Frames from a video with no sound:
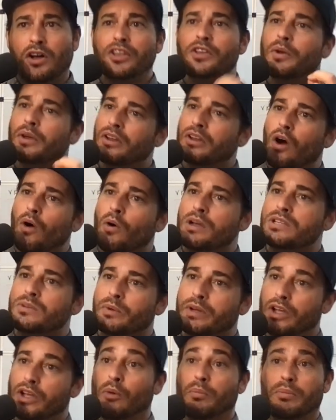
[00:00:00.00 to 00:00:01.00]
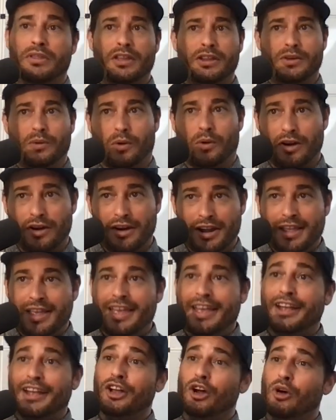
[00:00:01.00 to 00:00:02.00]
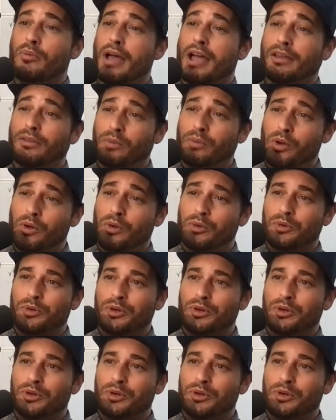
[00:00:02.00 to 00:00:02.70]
You can always reopen the door and go back through.